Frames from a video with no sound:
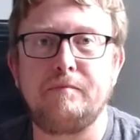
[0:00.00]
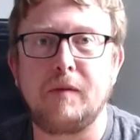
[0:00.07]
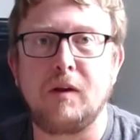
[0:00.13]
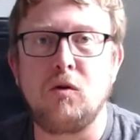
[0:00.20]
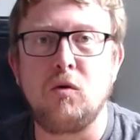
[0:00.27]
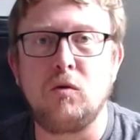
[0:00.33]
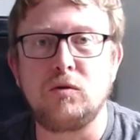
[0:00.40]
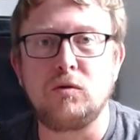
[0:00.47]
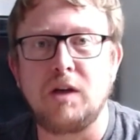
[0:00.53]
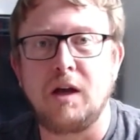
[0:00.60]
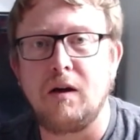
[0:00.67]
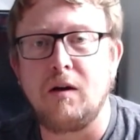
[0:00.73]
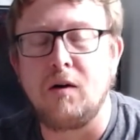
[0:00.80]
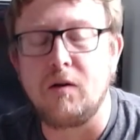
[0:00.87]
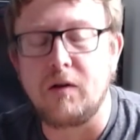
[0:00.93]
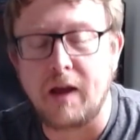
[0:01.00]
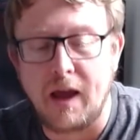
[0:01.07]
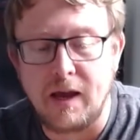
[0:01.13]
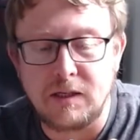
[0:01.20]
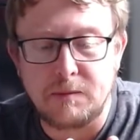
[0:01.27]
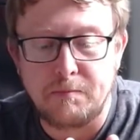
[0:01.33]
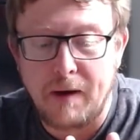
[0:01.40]
Quartet
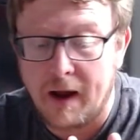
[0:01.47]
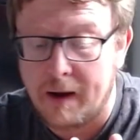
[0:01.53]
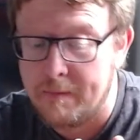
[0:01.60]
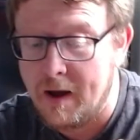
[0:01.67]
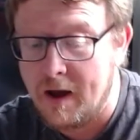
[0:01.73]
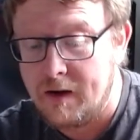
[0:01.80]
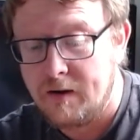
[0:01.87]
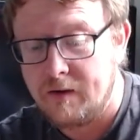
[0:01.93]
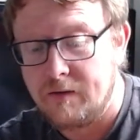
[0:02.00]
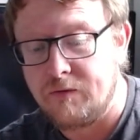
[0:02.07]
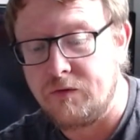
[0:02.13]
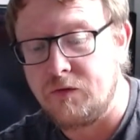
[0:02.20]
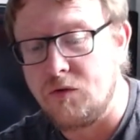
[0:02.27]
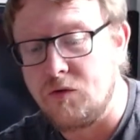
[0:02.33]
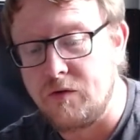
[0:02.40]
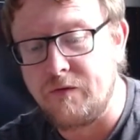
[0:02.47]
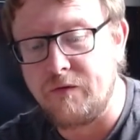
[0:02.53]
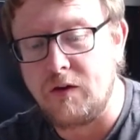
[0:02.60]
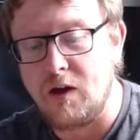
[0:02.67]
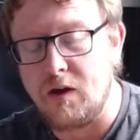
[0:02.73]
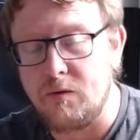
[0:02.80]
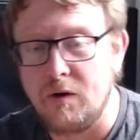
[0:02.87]
Arcades Pac-Man for
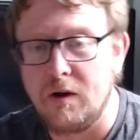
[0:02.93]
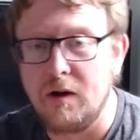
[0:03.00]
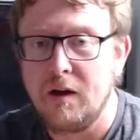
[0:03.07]
review.